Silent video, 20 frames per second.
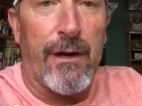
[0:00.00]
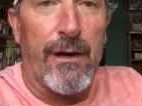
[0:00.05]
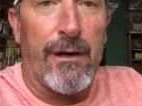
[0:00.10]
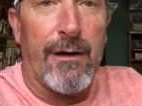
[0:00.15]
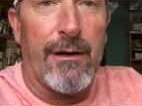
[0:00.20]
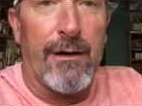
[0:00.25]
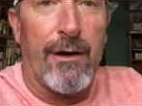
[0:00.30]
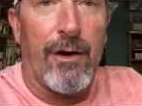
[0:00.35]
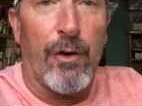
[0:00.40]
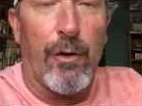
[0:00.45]

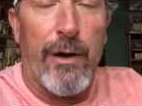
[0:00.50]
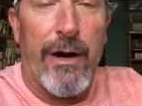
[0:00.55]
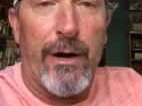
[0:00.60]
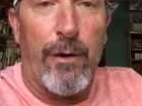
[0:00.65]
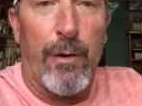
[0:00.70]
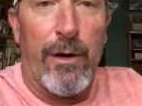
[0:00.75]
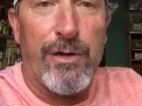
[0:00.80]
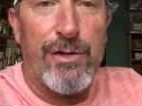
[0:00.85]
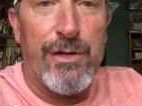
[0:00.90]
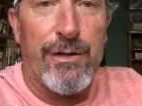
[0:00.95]
Uh, great
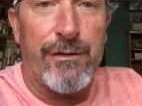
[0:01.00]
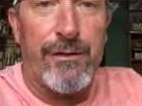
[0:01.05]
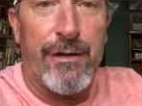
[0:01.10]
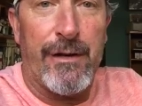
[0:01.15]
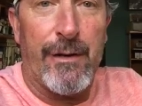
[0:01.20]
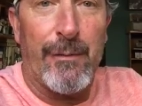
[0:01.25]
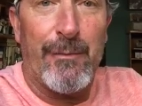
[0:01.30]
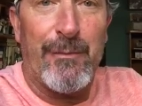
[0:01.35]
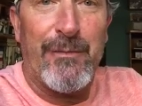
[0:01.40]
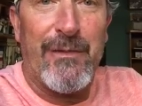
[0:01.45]
question,
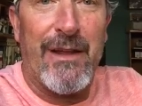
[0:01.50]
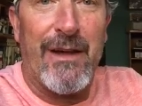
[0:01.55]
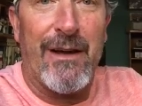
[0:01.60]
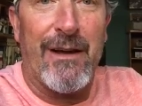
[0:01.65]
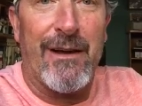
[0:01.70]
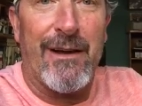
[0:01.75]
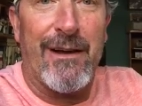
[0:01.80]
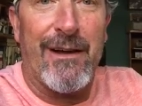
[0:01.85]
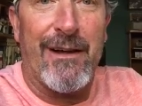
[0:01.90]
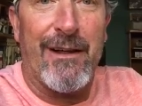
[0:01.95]
Tim.
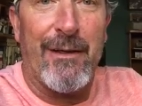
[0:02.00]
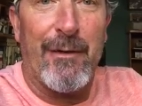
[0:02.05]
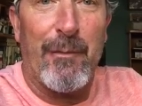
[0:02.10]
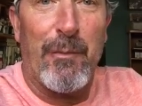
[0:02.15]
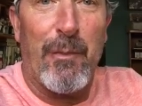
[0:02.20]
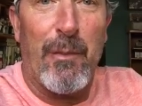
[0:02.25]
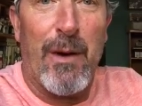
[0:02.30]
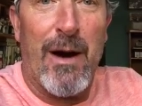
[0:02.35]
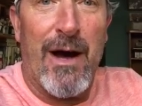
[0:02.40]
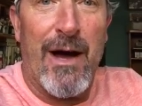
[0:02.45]
Uh,
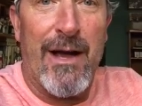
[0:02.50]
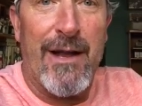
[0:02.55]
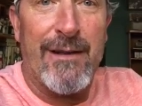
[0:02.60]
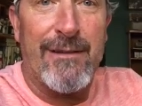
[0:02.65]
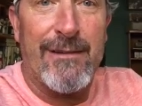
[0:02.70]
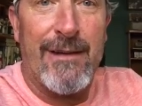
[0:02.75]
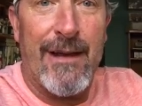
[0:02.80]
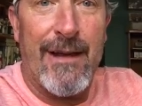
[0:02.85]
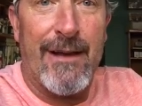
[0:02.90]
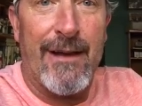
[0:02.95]
my
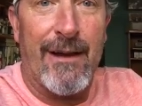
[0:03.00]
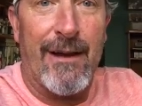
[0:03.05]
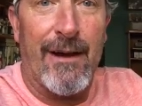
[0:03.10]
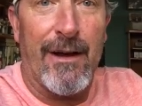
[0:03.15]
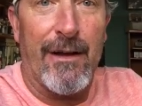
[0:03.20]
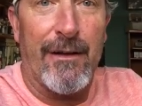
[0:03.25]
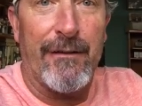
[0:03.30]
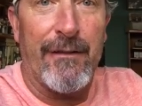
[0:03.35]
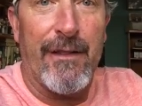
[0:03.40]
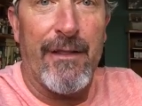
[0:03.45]
take
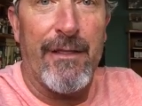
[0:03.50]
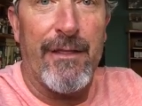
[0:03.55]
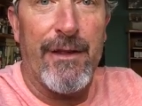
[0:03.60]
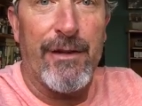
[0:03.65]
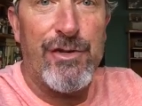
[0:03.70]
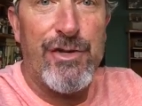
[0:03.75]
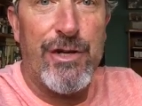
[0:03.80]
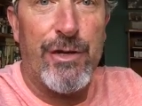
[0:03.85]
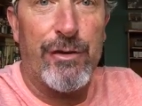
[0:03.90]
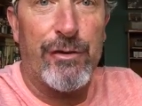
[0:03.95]
on
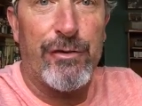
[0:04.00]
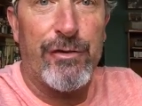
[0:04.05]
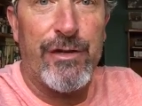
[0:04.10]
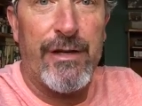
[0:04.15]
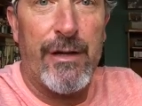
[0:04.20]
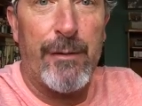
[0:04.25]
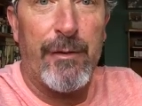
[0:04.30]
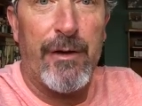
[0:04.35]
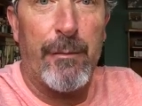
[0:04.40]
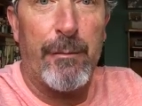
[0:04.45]
this year's
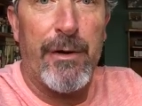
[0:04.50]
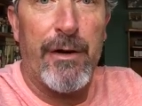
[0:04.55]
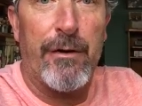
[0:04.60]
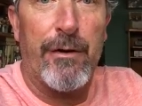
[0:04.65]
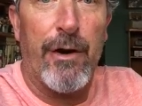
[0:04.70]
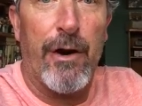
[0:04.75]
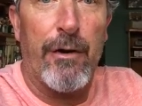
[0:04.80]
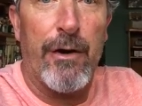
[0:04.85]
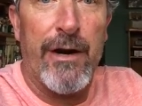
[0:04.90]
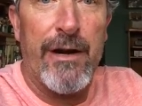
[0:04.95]
team compared to
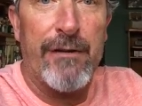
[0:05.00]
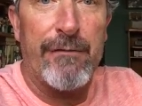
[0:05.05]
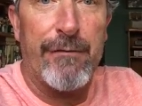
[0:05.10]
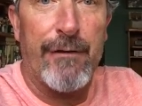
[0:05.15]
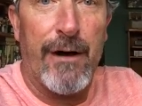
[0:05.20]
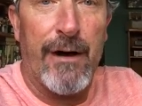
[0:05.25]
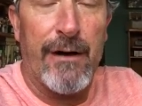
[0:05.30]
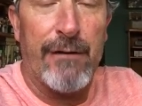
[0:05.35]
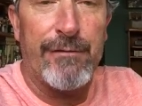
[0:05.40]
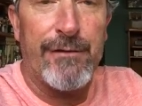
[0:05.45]
our
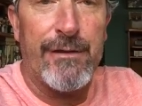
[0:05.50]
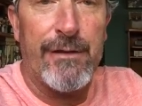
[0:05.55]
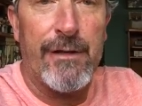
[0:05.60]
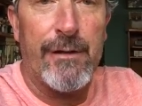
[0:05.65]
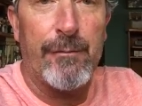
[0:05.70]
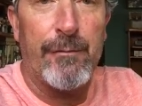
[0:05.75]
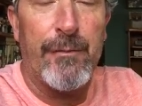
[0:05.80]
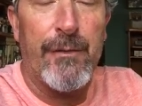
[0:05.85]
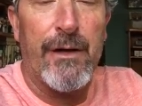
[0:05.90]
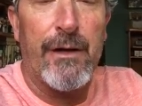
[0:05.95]
eighty-five
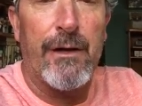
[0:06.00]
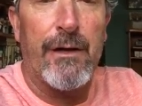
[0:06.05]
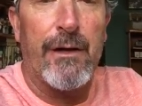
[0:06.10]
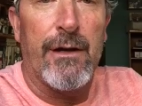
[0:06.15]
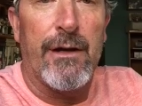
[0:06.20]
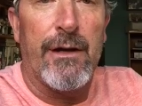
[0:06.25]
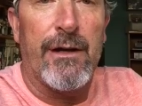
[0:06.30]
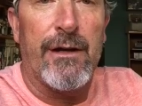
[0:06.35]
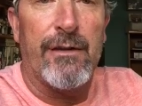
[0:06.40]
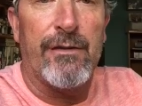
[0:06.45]
team
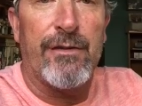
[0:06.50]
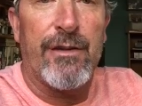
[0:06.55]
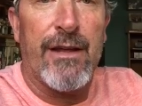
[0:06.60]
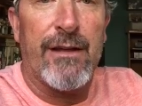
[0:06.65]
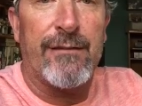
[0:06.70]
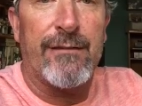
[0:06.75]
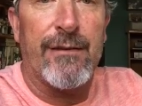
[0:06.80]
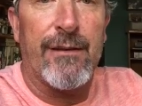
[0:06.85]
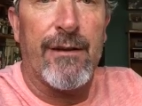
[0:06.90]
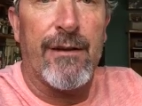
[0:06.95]
is
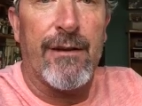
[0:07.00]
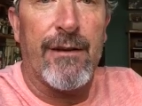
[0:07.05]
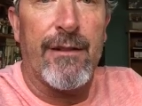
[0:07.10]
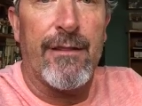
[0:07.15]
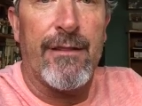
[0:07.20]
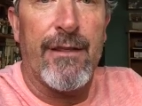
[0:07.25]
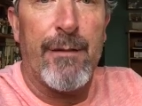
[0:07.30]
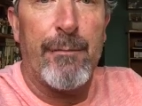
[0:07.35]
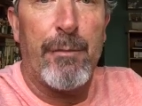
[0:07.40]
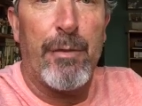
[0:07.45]
that uh,
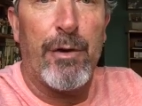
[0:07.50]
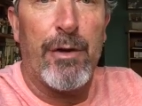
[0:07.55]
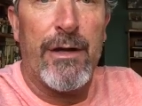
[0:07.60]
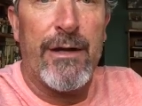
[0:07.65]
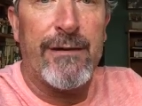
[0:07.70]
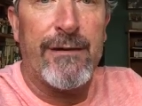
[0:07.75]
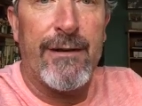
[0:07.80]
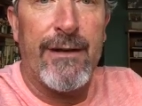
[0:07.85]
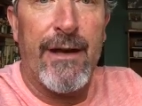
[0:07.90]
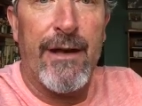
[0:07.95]
they play
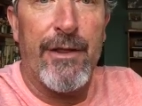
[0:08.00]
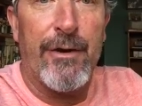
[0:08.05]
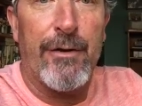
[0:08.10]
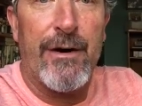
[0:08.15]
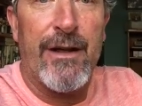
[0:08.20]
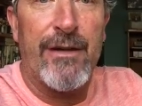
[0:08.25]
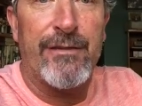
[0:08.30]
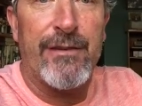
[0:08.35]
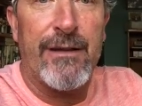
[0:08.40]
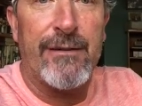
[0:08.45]
together
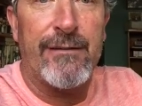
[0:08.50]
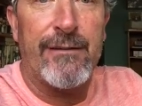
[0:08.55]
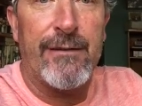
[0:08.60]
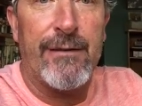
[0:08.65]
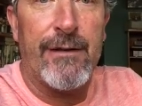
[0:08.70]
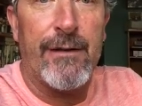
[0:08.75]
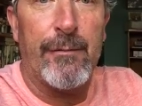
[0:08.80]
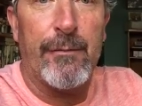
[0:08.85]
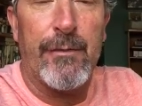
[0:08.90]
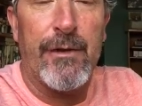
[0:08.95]
as a
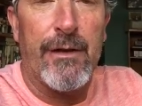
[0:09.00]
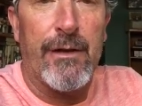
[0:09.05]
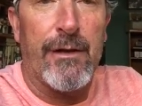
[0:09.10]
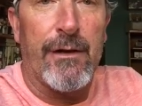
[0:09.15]
team.